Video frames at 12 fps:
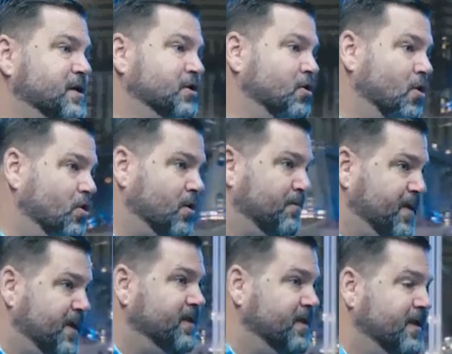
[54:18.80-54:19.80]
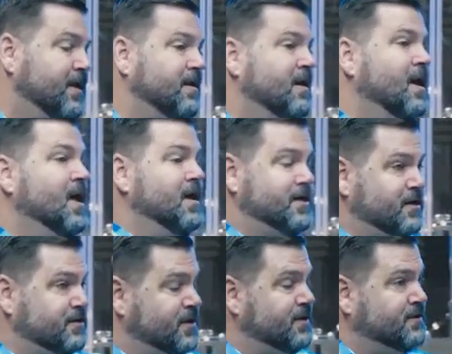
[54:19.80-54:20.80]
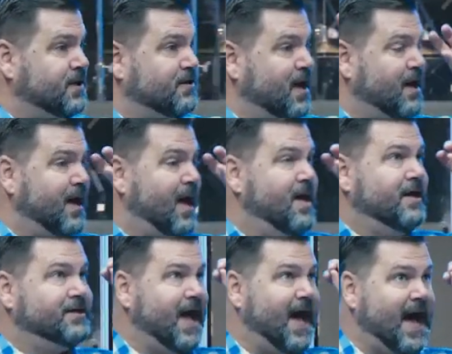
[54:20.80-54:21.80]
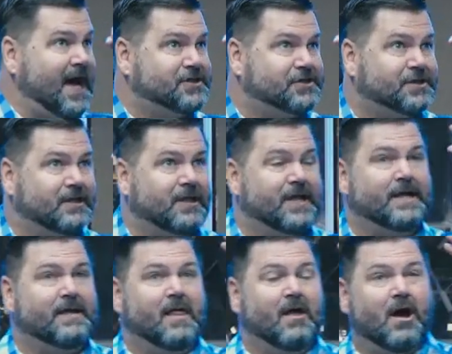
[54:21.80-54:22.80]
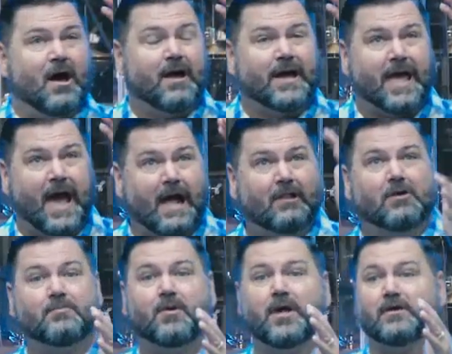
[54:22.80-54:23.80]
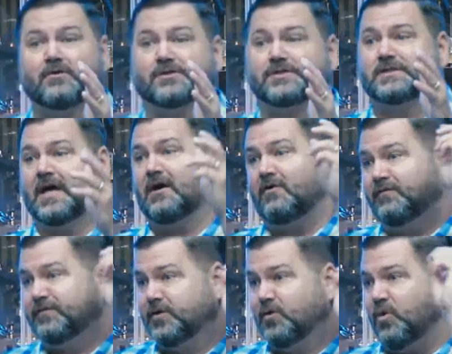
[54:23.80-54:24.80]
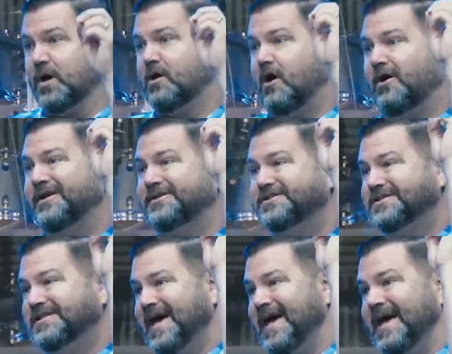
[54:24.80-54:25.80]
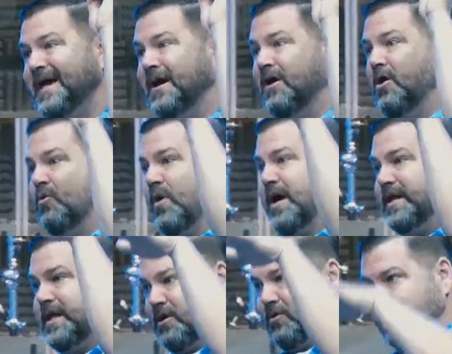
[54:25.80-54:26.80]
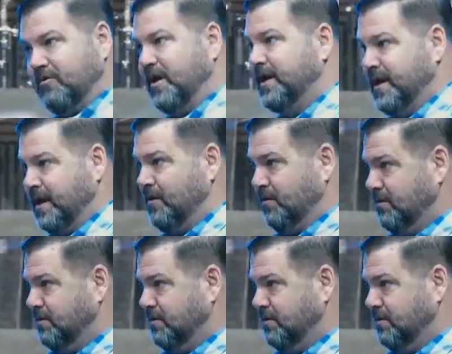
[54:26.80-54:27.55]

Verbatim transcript: and your own opinion to, to, to, uh, to actually uh, calibrate yourself to what God is saying right here and right now.